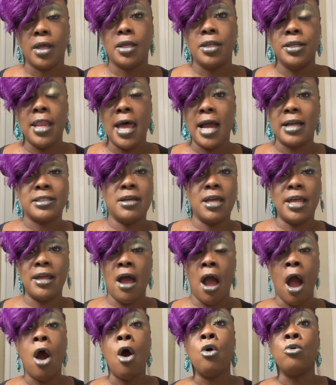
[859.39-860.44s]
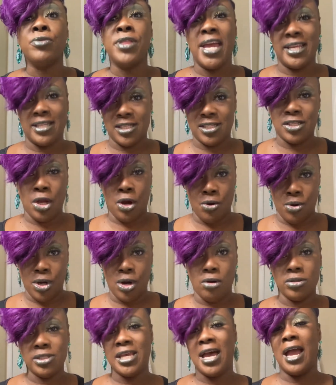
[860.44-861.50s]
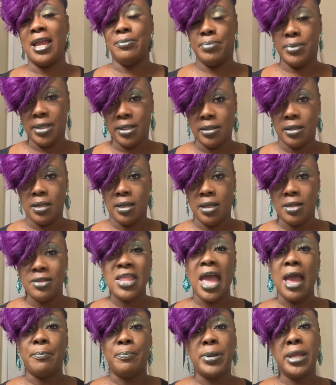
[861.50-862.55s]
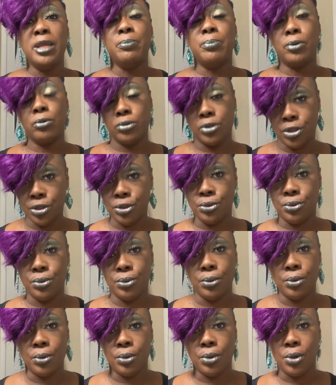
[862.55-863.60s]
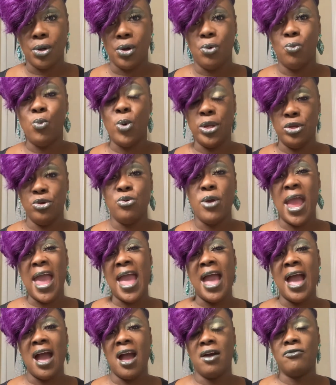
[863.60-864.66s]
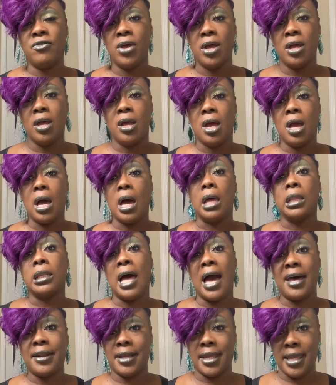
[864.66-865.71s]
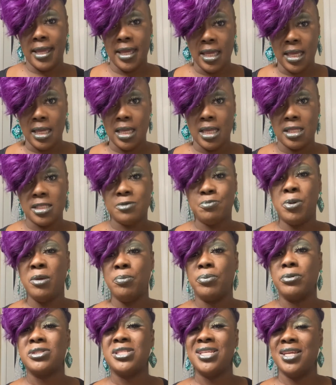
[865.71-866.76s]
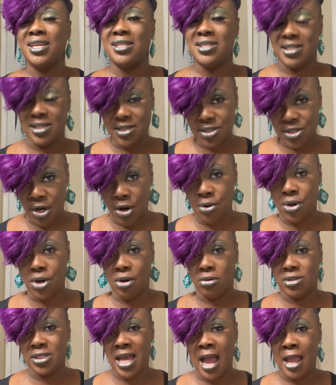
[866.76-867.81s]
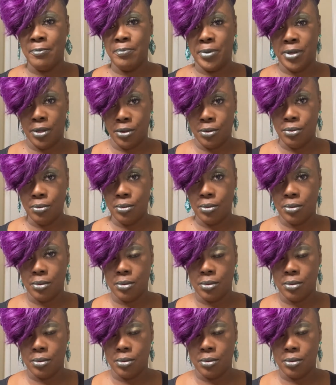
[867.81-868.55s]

knocked out all that stereotyping that people do when you have a lot of kids. People tend to stereotype you.